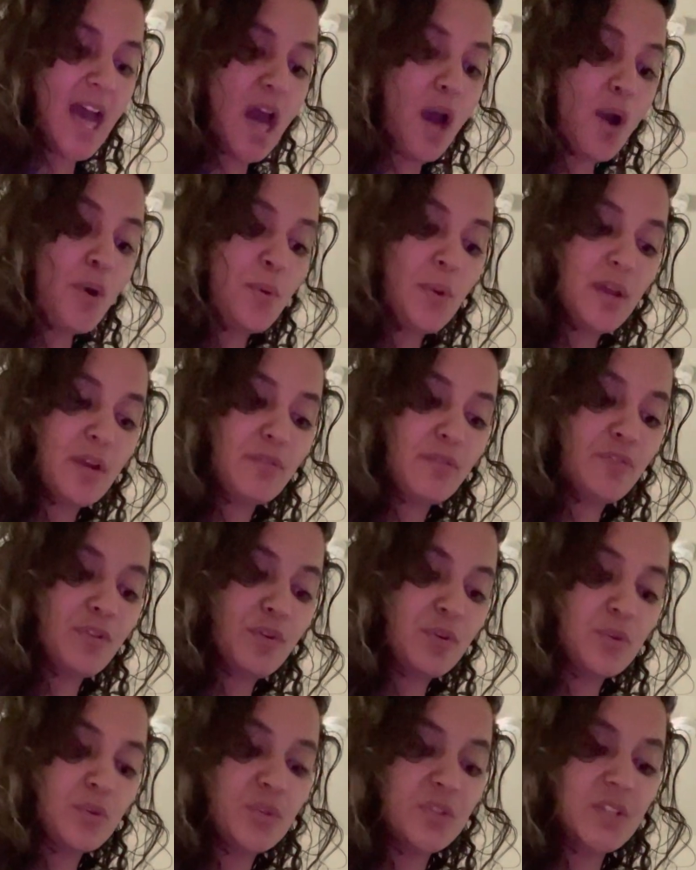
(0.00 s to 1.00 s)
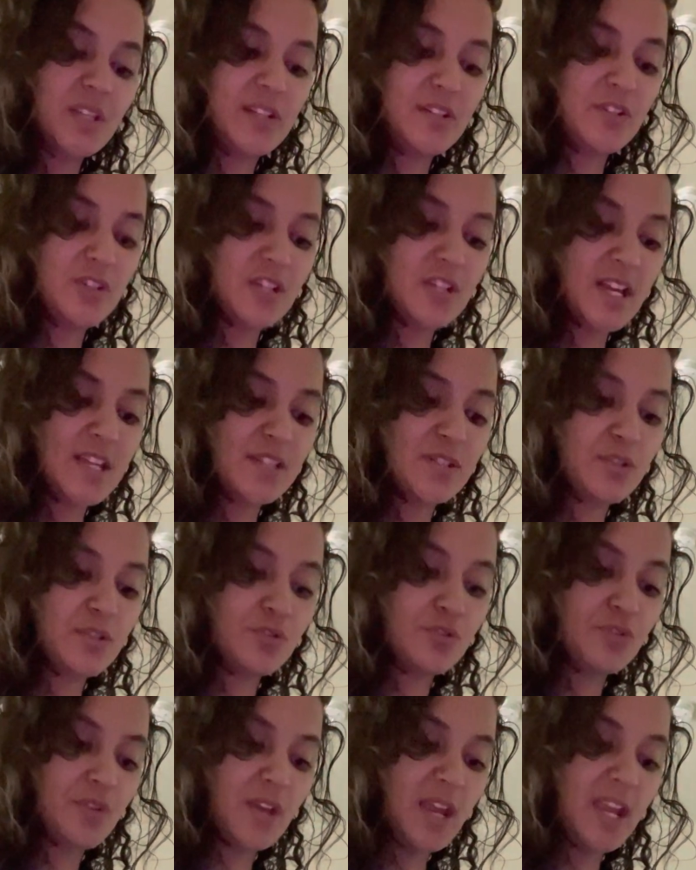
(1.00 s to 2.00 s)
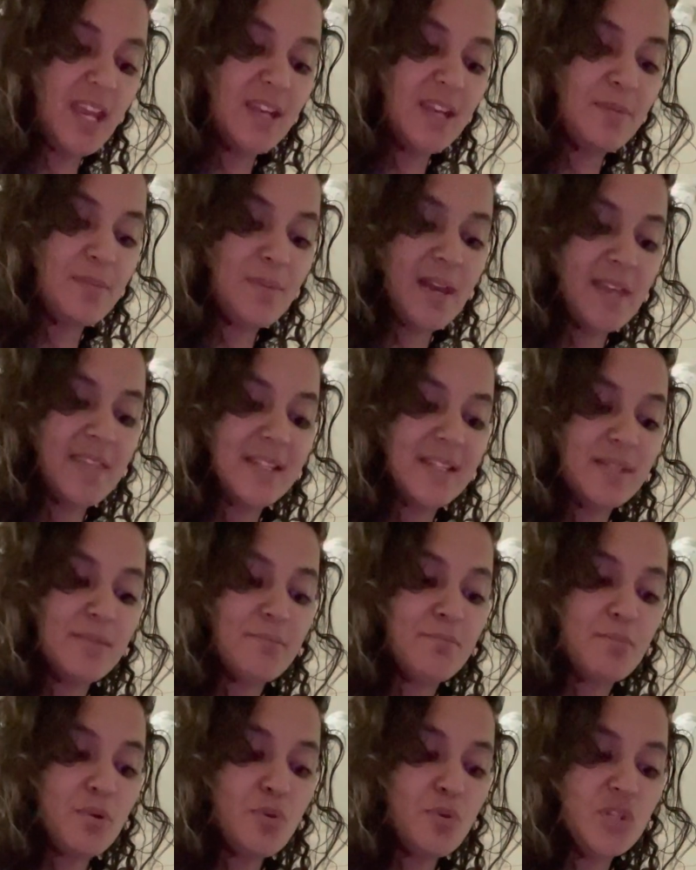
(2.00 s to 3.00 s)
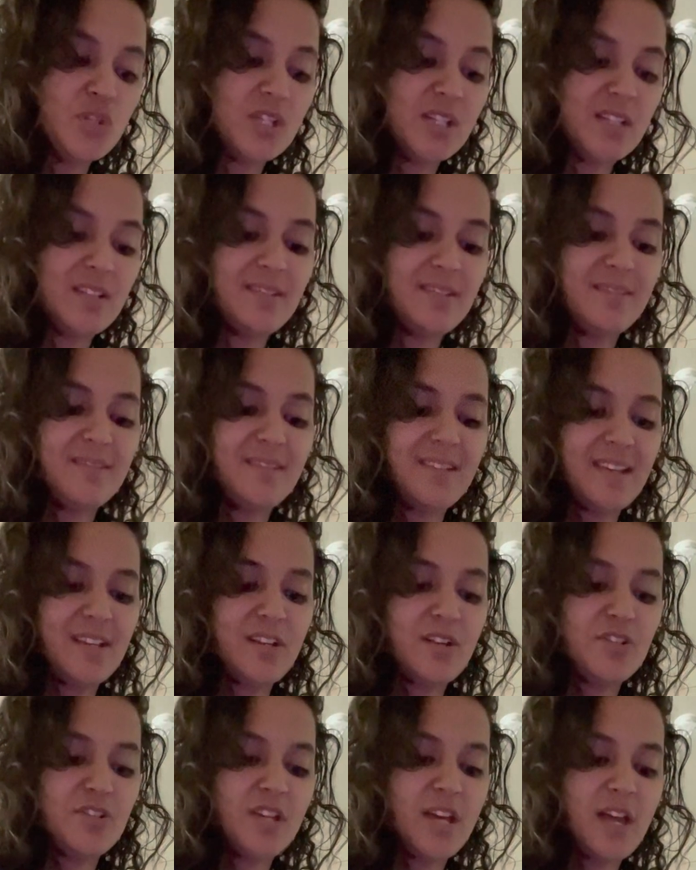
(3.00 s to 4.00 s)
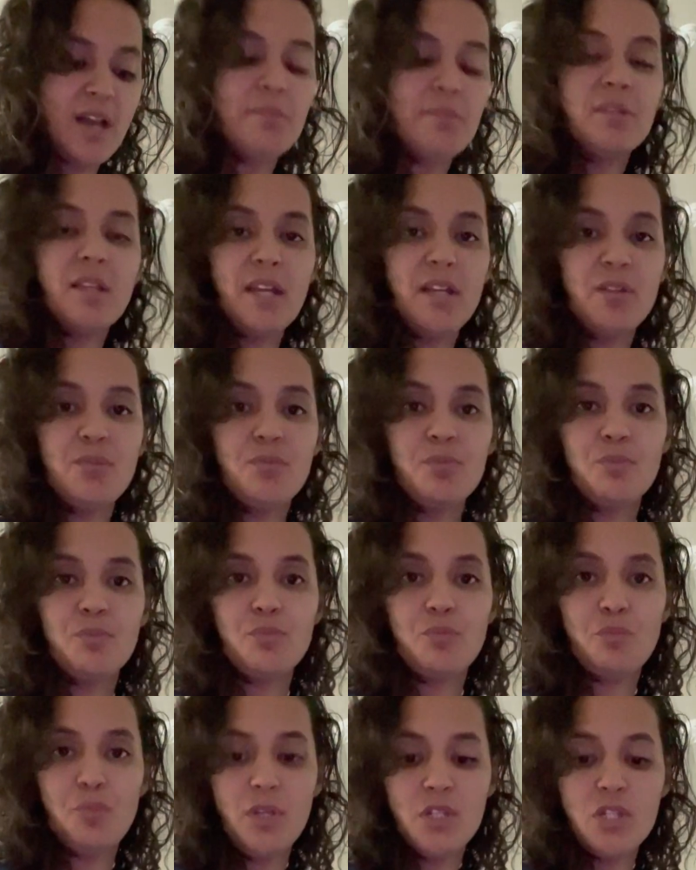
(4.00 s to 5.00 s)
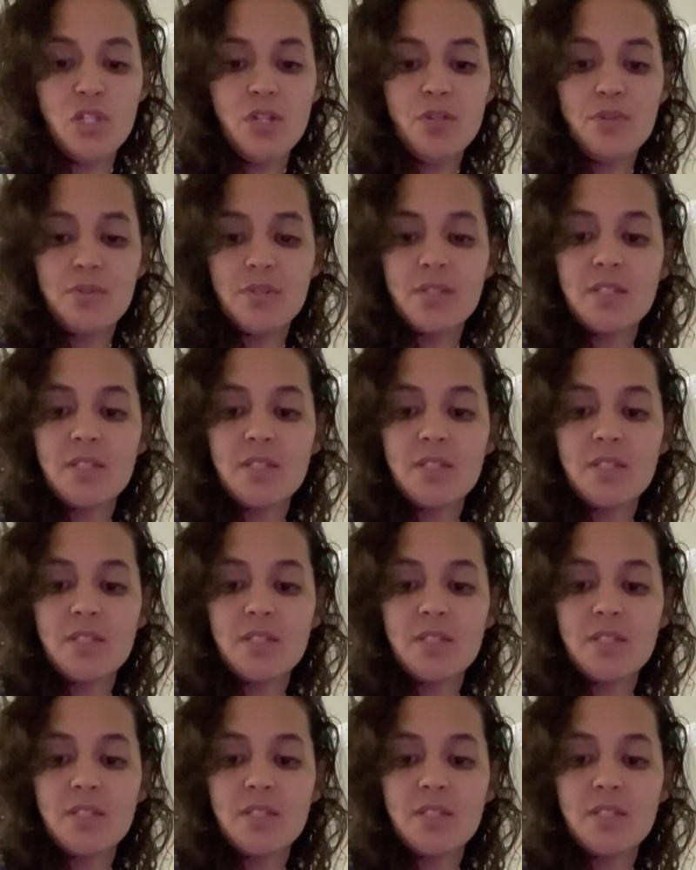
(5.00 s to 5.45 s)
how we are fueled, energized, or drained by this emotion in our timeline. We choose.